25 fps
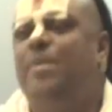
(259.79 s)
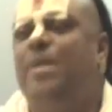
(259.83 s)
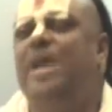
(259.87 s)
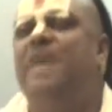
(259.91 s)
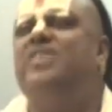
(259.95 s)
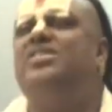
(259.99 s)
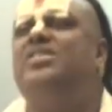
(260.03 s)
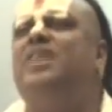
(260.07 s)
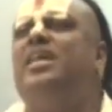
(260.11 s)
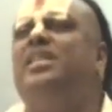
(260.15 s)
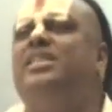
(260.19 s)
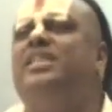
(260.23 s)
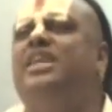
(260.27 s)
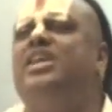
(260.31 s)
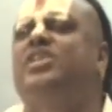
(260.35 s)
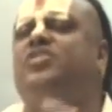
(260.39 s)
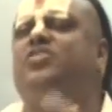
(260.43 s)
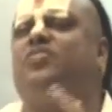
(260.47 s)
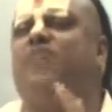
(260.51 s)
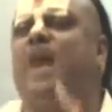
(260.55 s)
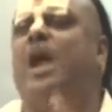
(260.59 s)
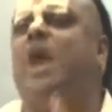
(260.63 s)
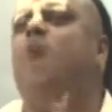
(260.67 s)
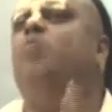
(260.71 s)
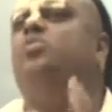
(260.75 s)
So based
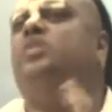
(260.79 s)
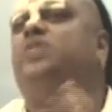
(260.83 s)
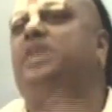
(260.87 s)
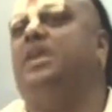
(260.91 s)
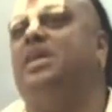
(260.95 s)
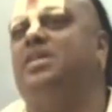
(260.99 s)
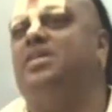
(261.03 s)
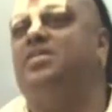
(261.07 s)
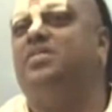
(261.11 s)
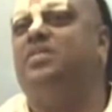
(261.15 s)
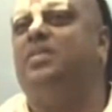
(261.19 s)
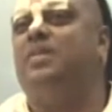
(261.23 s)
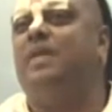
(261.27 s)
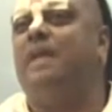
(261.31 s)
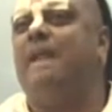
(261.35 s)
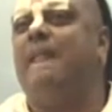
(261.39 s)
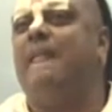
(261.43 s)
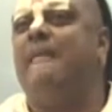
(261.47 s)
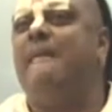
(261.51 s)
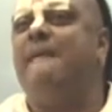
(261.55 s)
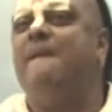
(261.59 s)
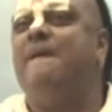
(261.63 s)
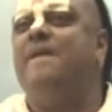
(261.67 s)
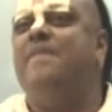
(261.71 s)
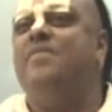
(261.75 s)
on these five
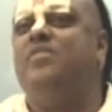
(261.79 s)
things,